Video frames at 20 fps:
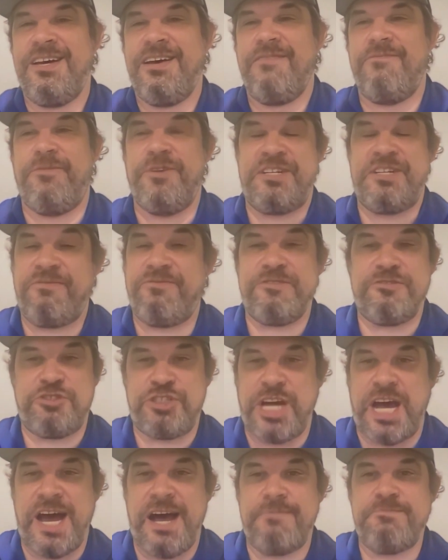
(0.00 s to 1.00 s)
for different
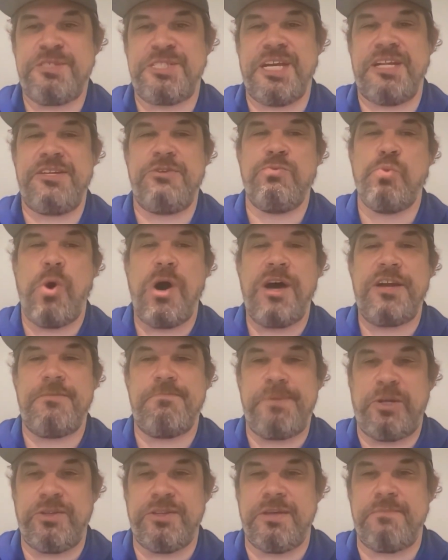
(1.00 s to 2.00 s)
jobs, and you want to
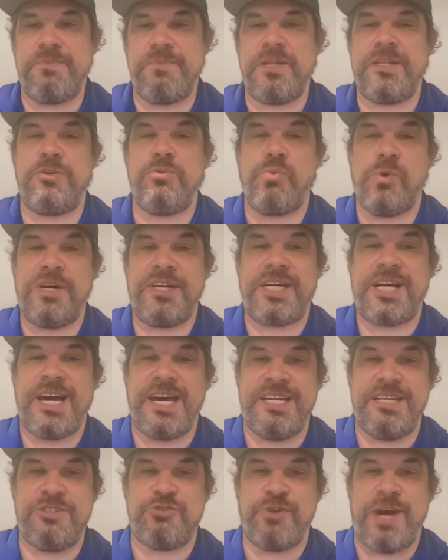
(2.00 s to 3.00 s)
build them and you want to
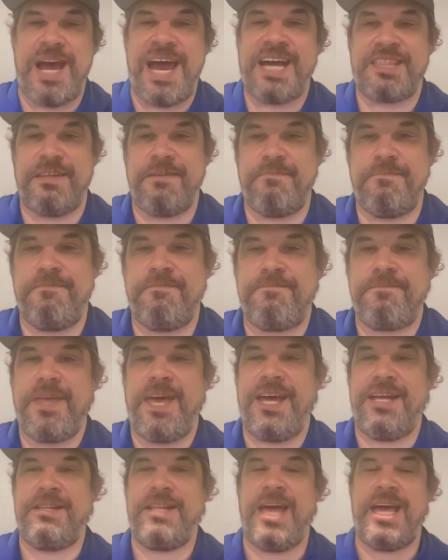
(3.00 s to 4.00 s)
kind of drag them
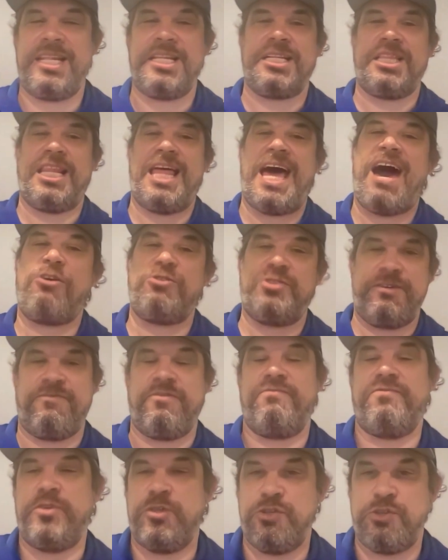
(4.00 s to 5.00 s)
and allow
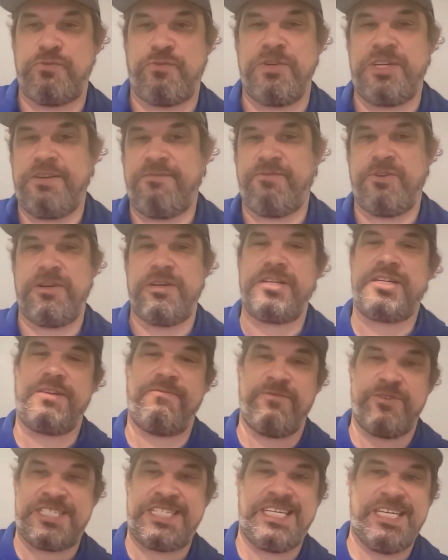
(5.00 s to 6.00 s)
different views for different
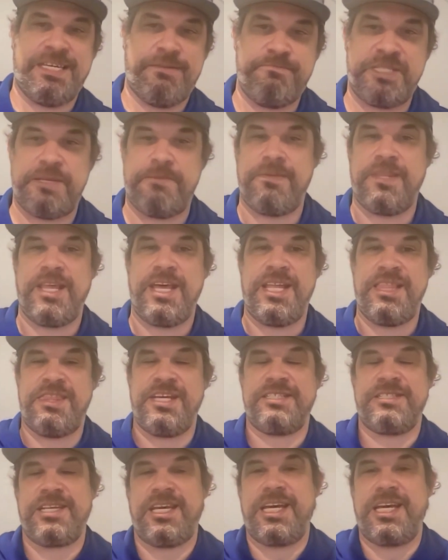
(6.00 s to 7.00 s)
teams and
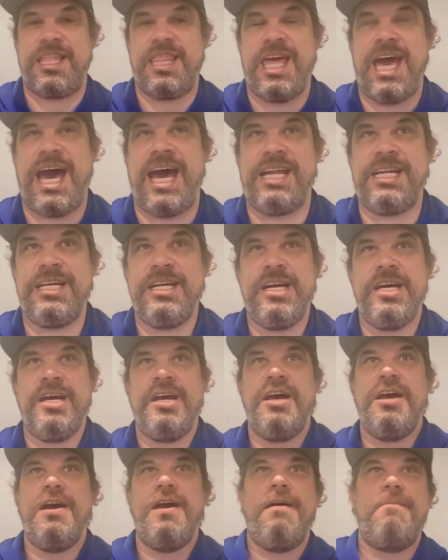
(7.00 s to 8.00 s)
things like that.
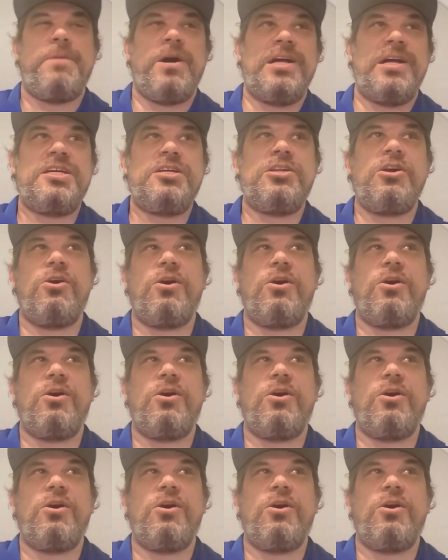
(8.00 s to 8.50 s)
But